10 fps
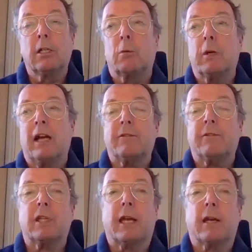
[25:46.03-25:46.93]
So we
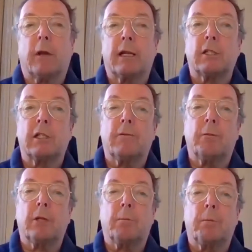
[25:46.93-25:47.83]
have to get grants in
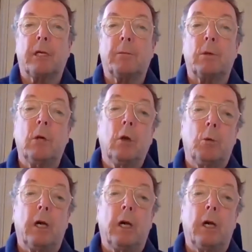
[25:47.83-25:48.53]
from other people.